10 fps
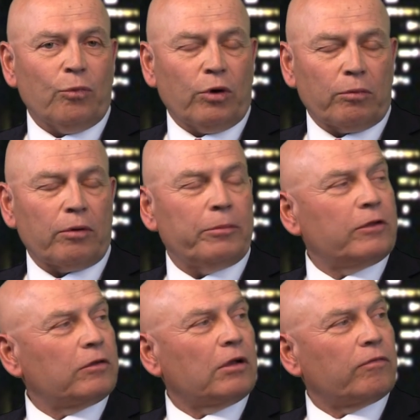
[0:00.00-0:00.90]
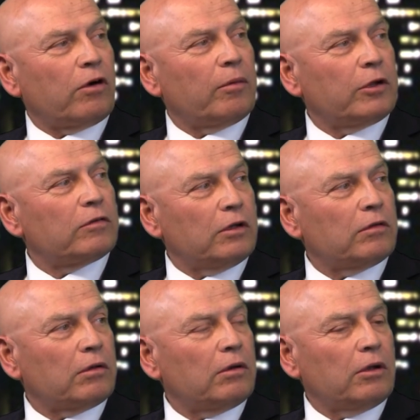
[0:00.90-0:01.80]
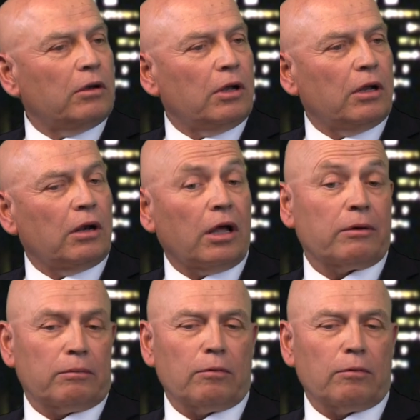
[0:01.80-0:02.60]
when we're busy in farming season. And, and, like